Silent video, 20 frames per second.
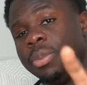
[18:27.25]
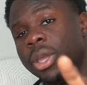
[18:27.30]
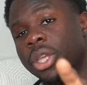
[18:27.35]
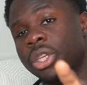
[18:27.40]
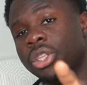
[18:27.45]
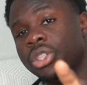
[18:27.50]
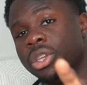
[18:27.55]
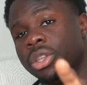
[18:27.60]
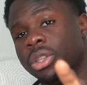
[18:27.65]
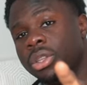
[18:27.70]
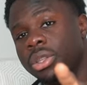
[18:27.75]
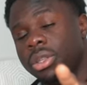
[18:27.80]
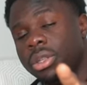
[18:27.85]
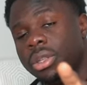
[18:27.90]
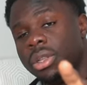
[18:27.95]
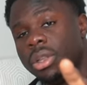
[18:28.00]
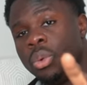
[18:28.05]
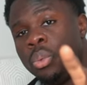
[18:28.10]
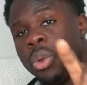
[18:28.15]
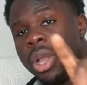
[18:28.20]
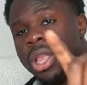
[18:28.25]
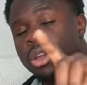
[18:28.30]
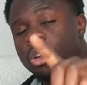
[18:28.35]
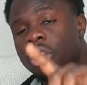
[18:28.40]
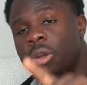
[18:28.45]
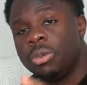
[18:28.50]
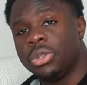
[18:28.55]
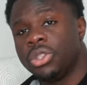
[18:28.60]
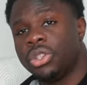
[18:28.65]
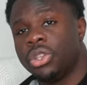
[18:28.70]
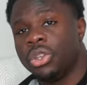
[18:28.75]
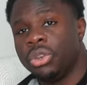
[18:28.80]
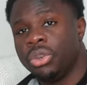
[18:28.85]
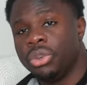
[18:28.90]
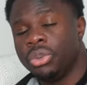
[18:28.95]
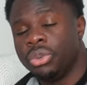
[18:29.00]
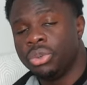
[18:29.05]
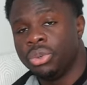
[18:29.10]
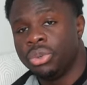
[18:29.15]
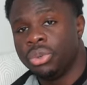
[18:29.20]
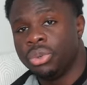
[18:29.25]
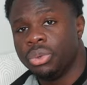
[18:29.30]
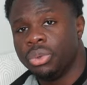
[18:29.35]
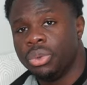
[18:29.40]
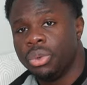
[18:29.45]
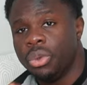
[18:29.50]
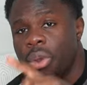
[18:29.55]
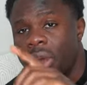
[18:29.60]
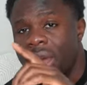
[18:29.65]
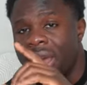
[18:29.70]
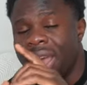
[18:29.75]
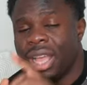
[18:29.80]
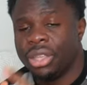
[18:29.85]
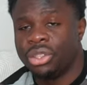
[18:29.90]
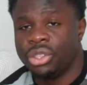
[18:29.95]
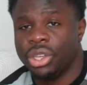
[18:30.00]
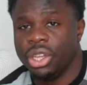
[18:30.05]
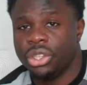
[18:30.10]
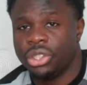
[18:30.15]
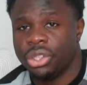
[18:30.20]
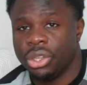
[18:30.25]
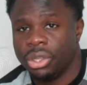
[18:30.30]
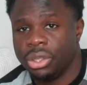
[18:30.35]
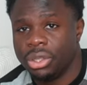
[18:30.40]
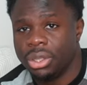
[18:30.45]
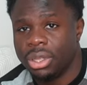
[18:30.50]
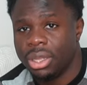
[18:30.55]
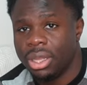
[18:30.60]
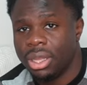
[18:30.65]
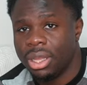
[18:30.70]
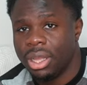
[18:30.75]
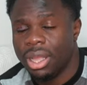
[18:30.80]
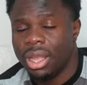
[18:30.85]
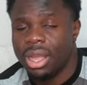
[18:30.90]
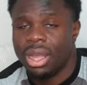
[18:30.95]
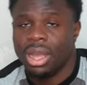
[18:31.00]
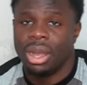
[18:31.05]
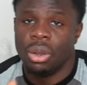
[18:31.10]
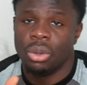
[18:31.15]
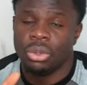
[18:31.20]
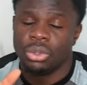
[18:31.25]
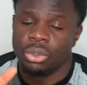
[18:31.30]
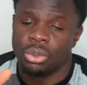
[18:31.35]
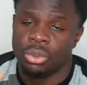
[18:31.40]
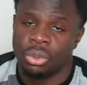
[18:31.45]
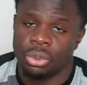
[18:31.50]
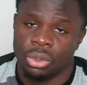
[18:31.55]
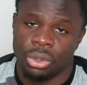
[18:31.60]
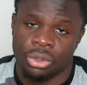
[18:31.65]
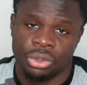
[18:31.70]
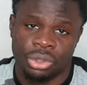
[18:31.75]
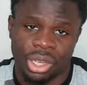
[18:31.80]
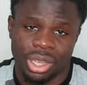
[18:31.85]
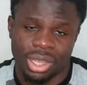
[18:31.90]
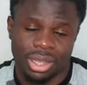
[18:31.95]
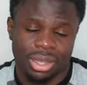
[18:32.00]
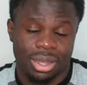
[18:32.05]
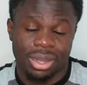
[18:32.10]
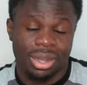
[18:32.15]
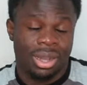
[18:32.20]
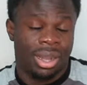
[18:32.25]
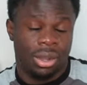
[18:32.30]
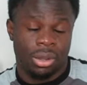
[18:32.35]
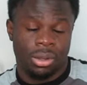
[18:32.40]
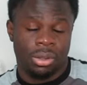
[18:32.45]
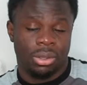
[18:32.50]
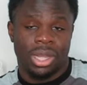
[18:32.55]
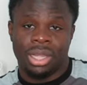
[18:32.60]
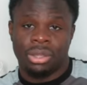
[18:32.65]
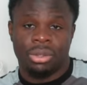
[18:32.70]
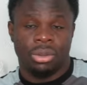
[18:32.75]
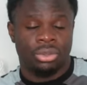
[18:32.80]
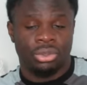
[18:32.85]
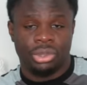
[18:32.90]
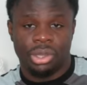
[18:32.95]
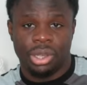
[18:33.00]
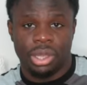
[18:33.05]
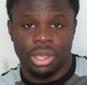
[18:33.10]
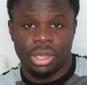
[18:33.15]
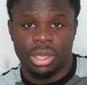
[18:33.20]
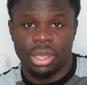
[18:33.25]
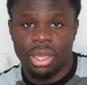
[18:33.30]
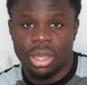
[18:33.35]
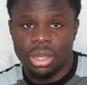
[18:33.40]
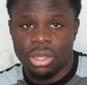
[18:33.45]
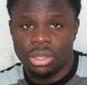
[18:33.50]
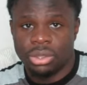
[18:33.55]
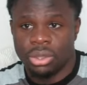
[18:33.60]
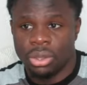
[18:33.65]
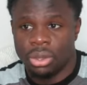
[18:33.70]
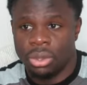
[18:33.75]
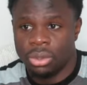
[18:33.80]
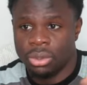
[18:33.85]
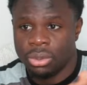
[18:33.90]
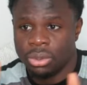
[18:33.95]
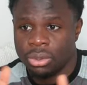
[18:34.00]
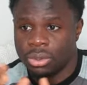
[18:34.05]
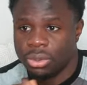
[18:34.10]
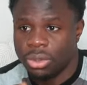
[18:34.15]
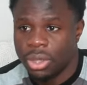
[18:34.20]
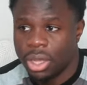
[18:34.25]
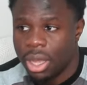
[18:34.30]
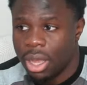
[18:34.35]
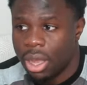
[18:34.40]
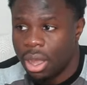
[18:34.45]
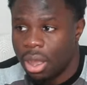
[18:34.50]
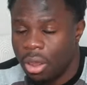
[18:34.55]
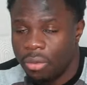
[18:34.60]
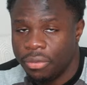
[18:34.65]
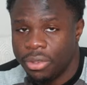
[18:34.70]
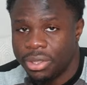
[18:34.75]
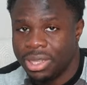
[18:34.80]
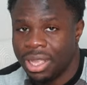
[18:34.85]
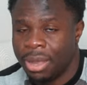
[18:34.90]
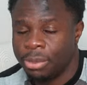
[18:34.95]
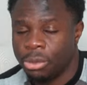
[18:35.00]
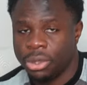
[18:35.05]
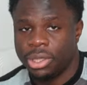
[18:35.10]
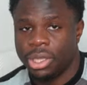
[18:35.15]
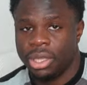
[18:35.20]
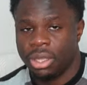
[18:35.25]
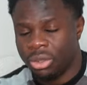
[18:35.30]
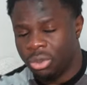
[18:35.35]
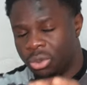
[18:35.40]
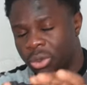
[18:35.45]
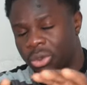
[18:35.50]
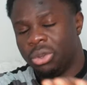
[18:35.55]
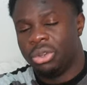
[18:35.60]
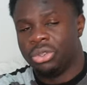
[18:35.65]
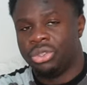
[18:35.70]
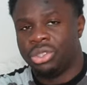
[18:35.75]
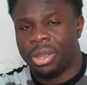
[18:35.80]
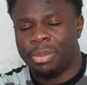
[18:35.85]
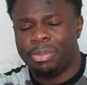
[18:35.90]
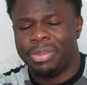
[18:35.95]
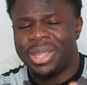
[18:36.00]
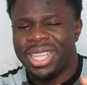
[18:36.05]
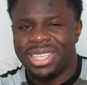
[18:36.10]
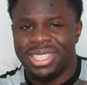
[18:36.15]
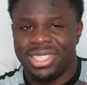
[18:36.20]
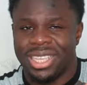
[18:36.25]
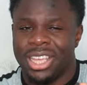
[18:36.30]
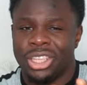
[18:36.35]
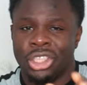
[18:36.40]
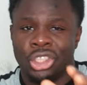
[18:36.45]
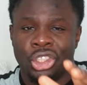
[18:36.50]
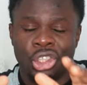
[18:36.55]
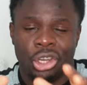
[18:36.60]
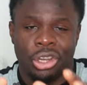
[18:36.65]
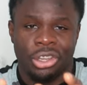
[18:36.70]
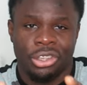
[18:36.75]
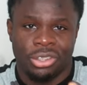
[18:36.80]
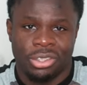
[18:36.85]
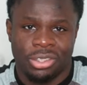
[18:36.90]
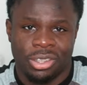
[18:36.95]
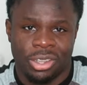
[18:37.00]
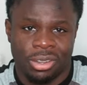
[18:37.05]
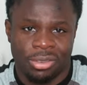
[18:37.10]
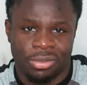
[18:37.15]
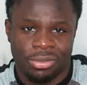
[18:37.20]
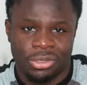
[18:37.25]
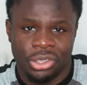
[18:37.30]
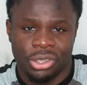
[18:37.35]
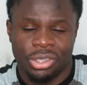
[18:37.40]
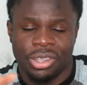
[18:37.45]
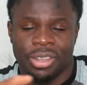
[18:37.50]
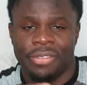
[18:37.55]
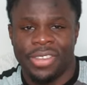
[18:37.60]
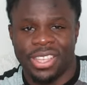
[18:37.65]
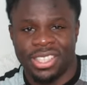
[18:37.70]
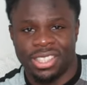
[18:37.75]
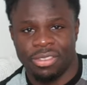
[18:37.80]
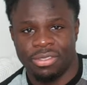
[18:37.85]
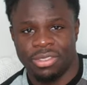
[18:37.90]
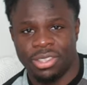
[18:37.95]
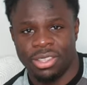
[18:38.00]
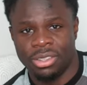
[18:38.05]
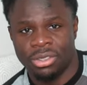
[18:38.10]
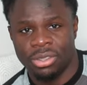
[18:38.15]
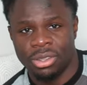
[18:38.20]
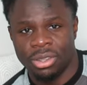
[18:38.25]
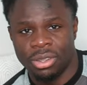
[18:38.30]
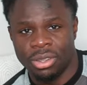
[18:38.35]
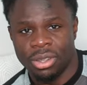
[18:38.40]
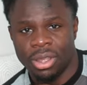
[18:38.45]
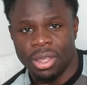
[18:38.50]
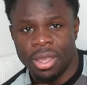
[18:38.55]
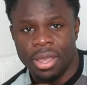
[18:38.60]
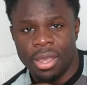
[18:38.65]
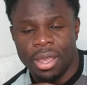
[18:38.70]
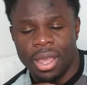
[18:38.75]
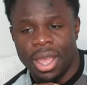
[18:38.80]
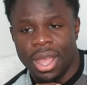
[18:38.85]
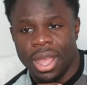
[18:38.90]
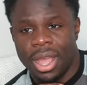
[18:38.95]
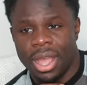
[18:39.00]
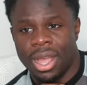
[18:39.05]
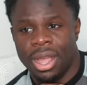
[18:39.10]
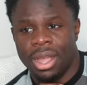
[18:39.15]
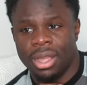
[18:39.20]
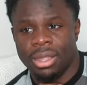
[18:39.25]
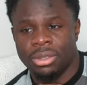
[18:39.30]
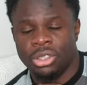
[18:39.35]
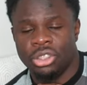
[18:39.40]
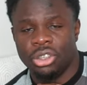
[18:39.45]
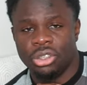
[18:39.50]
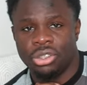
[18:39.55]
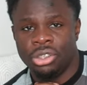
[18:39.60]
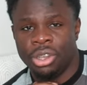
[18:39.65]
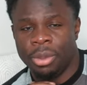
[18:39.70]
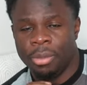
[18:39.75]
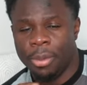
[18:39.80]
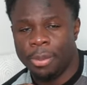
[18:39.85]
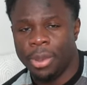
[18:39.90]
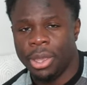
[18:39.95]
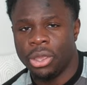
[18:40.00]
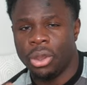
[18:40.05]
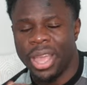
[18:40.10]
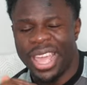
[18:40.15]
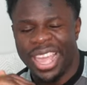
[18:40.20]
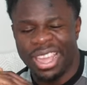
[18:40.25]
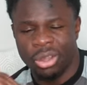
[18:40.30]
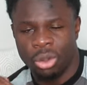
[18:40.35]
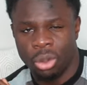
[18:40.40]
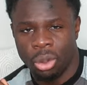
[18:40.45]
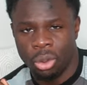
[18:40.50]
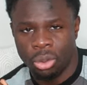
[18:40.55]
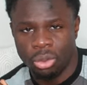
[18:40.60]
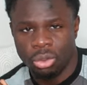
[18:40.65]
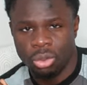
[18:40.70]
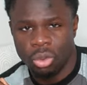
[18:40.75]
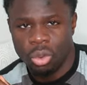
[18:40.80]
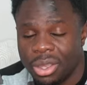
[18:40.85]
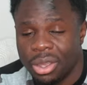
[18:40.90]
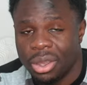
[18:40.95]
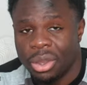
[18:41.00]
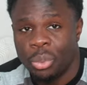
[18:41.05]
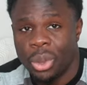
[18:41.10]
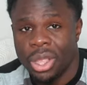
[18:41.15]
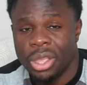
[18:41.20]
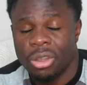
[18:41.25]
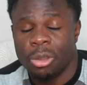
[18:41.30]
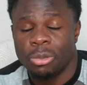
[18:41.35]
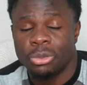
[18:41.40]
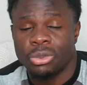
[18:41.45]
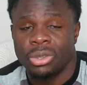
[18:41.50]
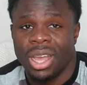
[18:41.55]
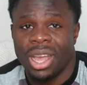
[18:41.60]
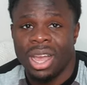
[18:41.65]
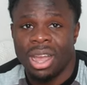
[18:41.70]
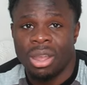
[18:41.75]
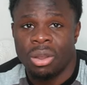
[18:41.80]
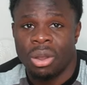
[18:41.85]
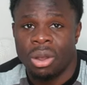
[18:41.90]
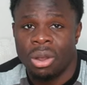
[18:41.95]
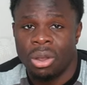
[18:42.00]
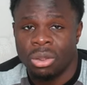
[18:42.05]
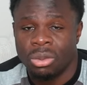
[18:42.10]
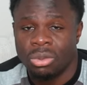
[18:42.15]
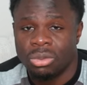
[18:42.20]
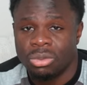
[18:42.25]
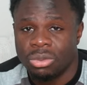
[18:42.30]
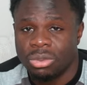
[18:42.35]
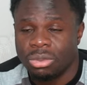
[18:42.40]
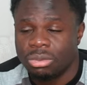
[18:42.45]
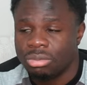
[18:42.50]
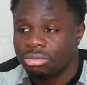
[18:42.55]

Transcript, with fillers: mention, when it comes to hydration, I also do not drink at all. I don't drink. So obviously I'm not saying do not drink. Please enjoy yourself during the festive season. And just remember your end goal. When it comes to alcohol,